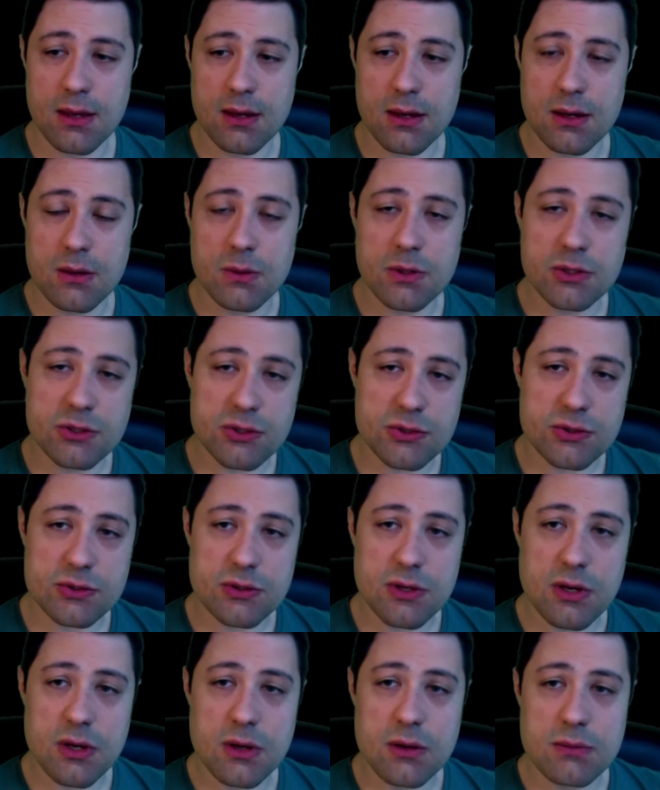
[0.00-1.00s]
which is
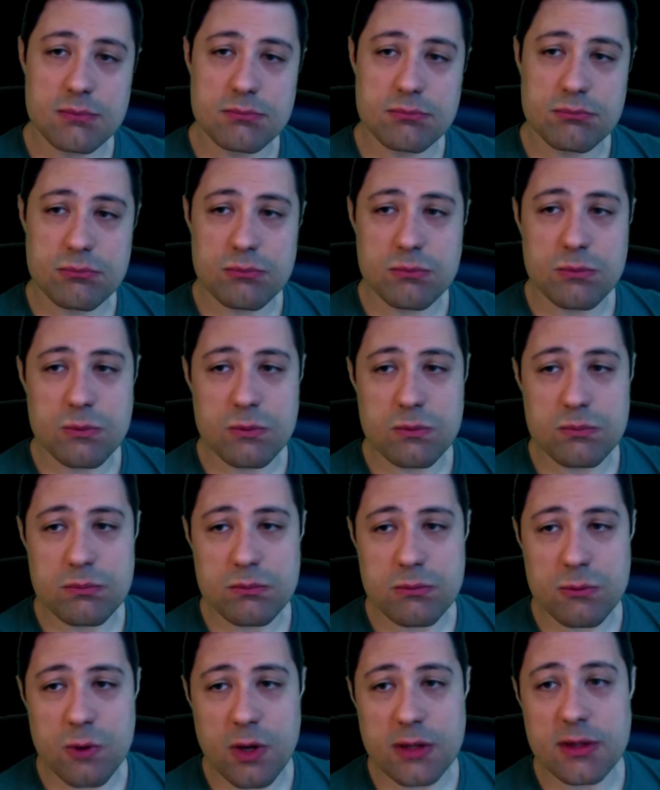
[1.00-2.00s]

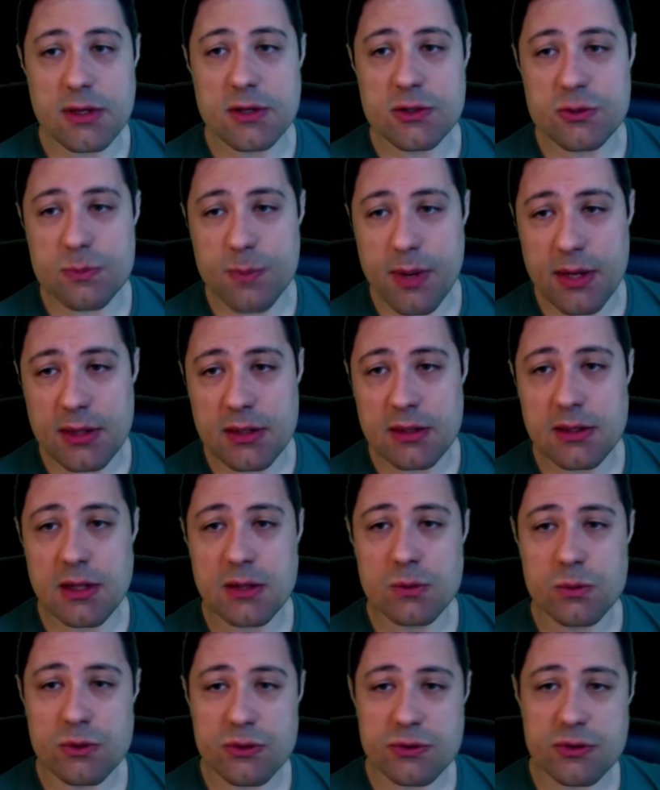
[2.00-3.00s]
quite expected.
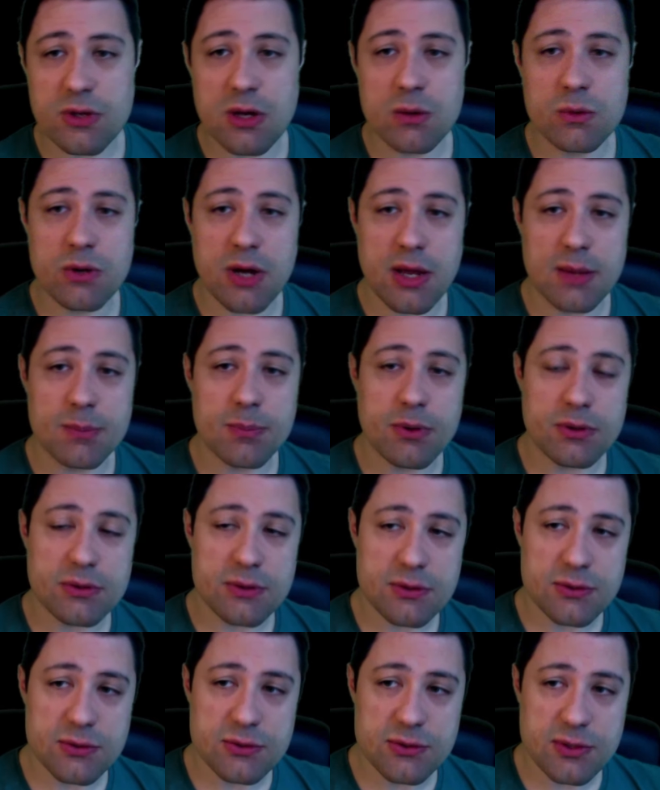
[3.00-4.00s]
That was our
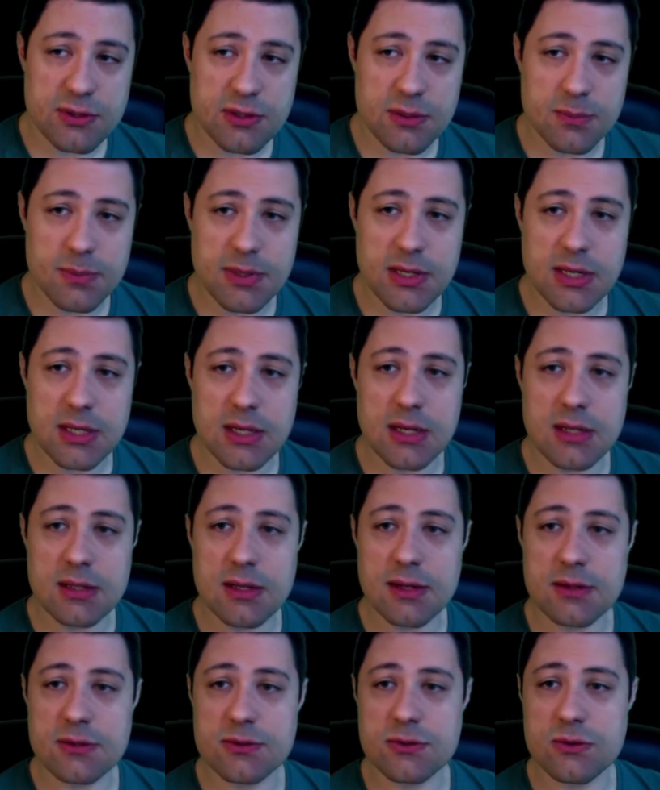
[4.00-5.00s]
hypothesis at the beginning,
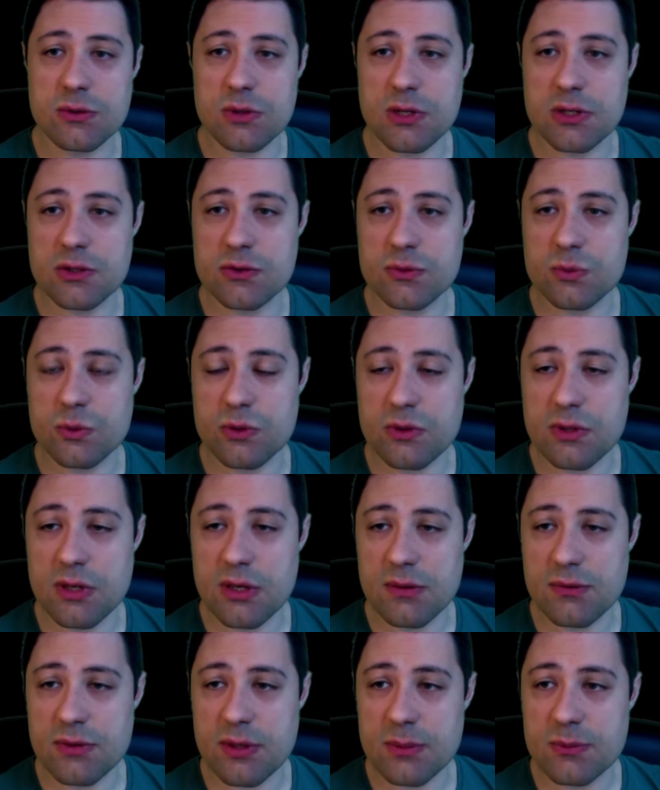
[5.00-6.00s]
that students would
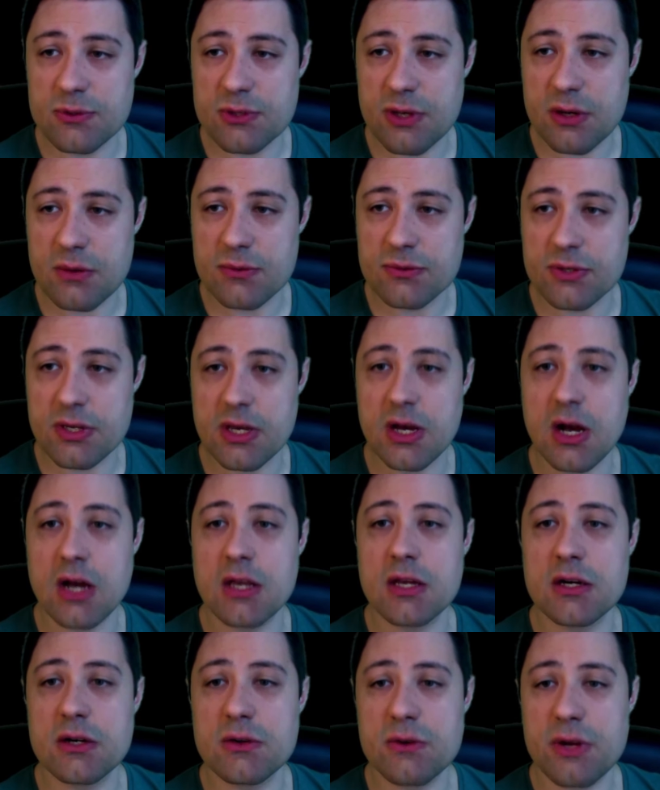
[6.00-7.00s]
give themselves a
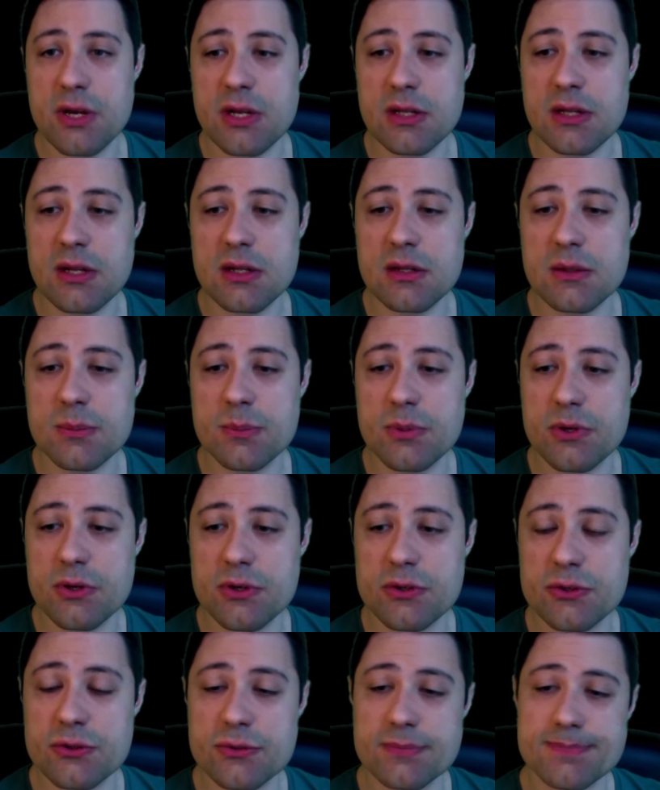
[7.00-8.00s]
higher grade than the
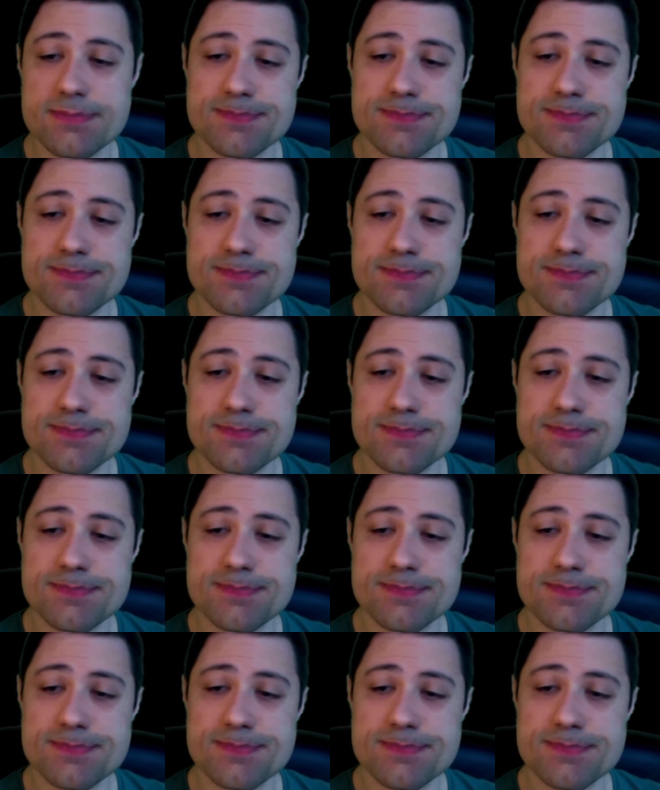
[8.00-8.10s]
peers.